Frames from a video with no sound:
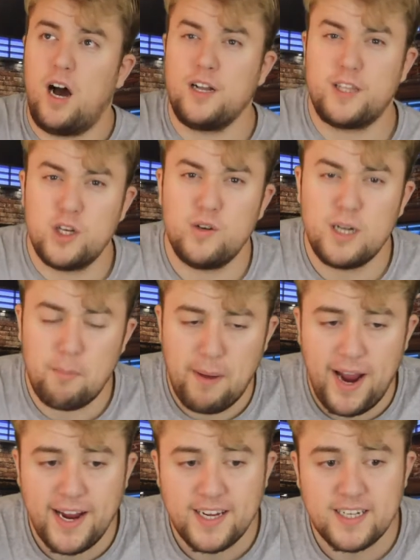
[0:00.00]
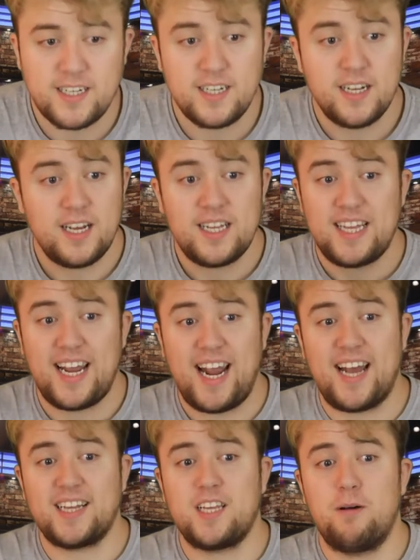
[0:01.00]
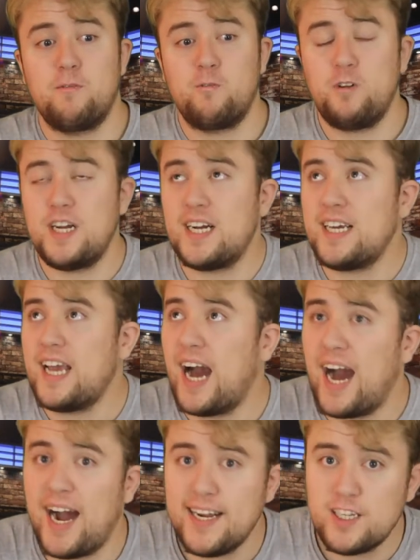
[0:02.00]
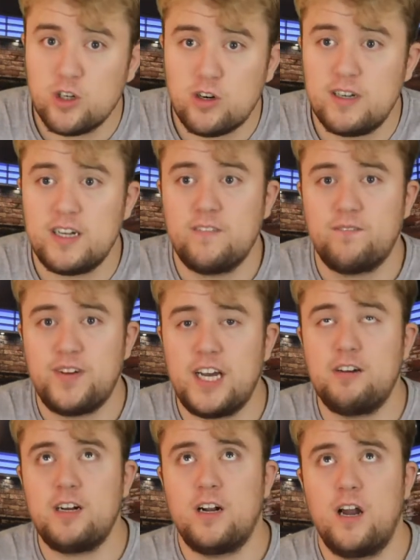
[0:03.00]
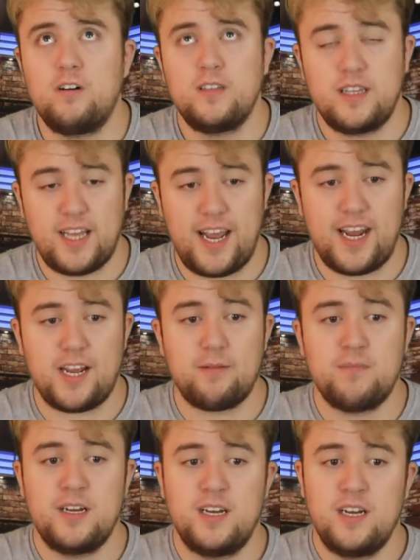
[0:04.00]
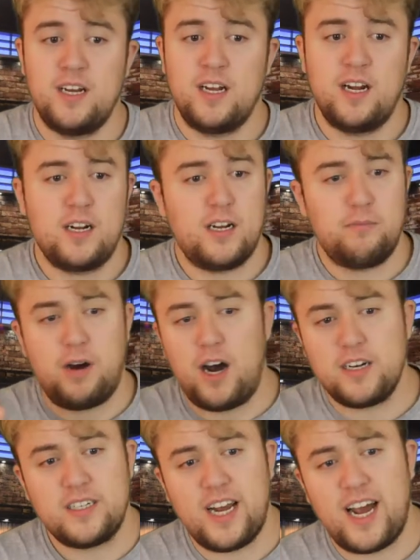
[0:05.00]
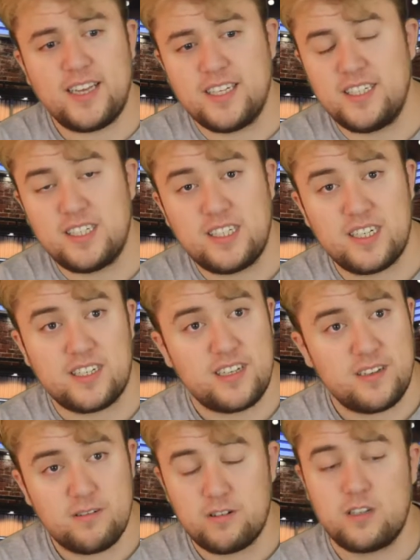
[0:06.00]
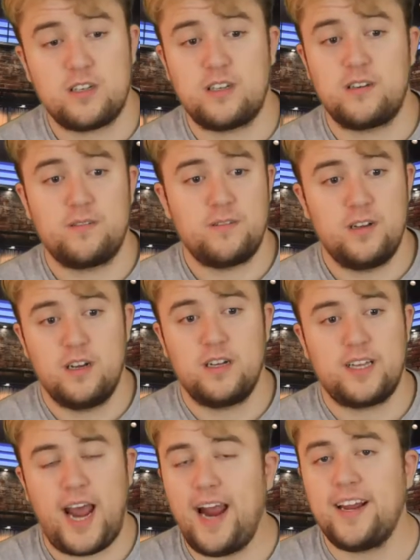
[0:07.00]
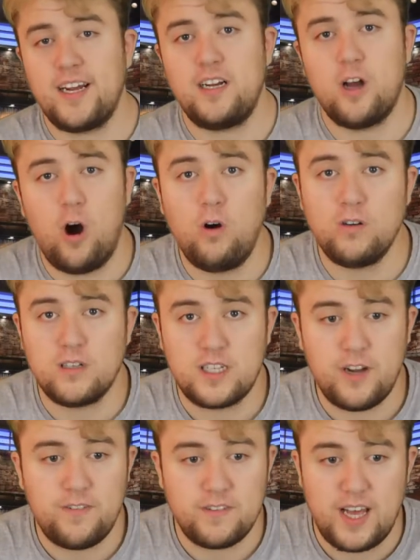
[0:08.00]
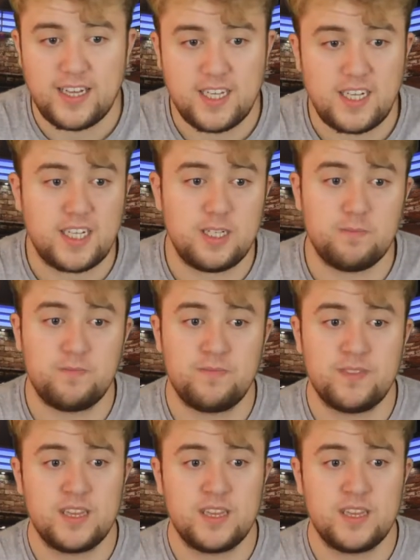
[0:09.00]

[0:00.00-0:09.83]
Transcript: are doing amazing. They had some really high scoring, very close game. Lamar Jackson is just taking ownership of that team